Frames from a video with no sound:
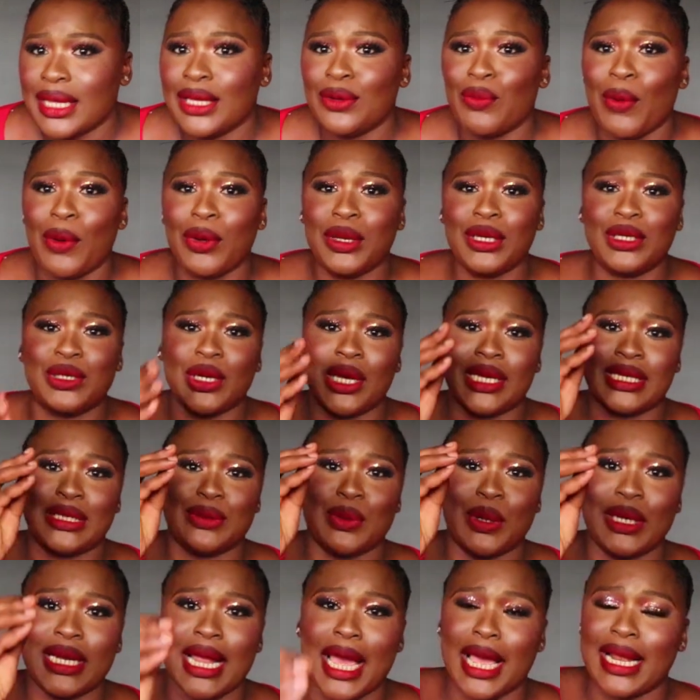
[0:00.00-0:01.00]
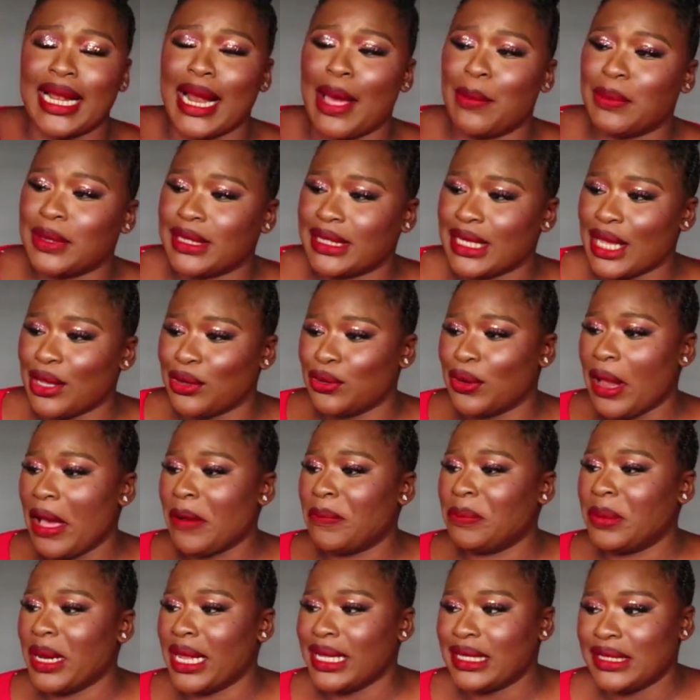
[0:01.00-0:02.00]
Which one is one that you now be saying you
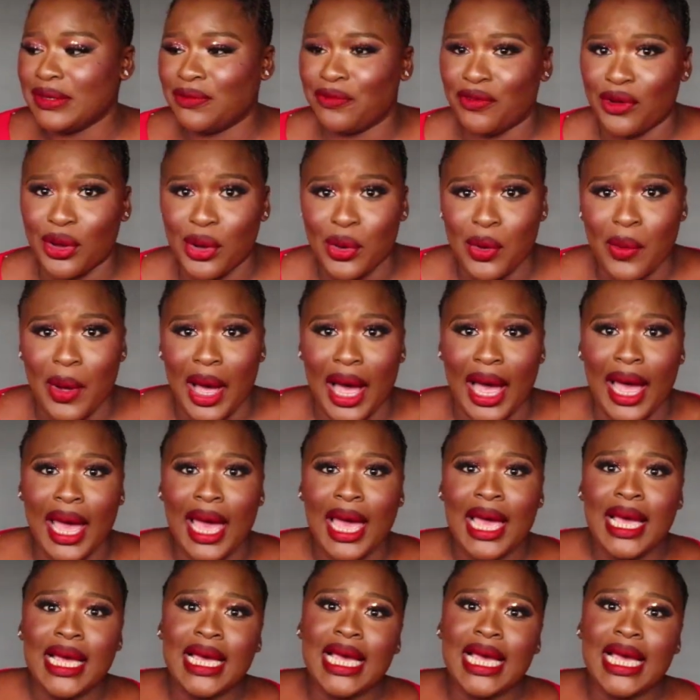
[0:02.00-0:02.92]
don't have plenty follower?